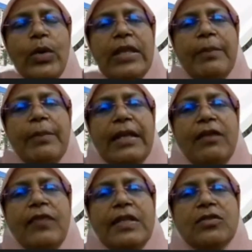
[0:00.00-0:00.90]
where the
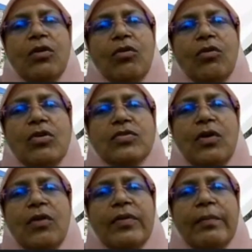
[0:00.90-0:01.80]
benefits or
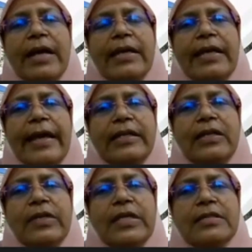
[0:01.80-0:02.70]
cost of market
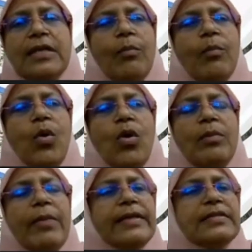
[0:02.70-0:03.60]
activities are
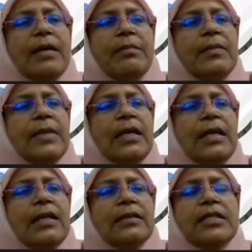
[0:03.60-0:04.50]
borne by some
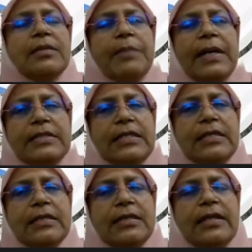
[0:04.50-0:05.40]
third
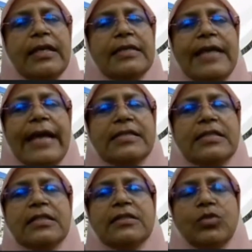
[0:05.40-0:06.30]
party that is
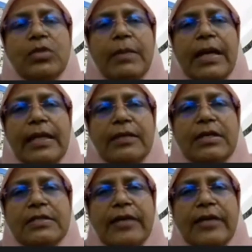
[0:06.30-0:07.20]
external to the market
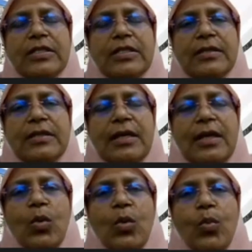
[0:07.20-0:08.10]
transaction,
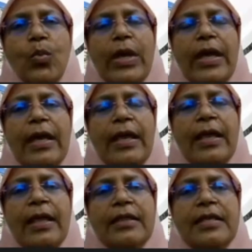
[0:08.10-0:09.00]
where
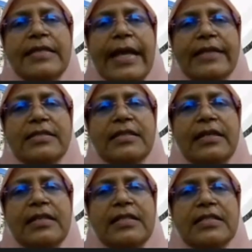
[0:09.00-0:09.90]
these
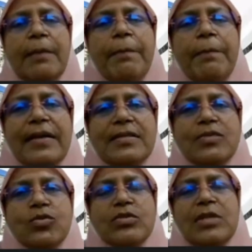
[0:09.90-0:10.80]
externalities are
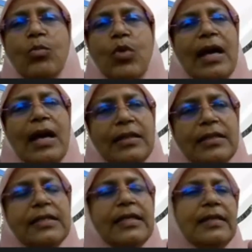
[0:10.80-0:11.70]
passed to someone
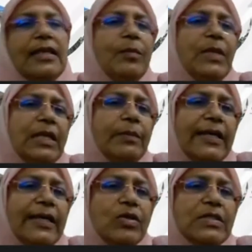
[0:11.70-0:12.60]
other than the immediate
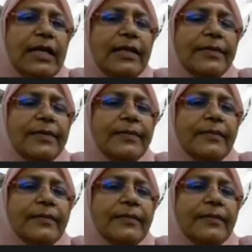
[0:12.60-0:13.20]
buyer or seller.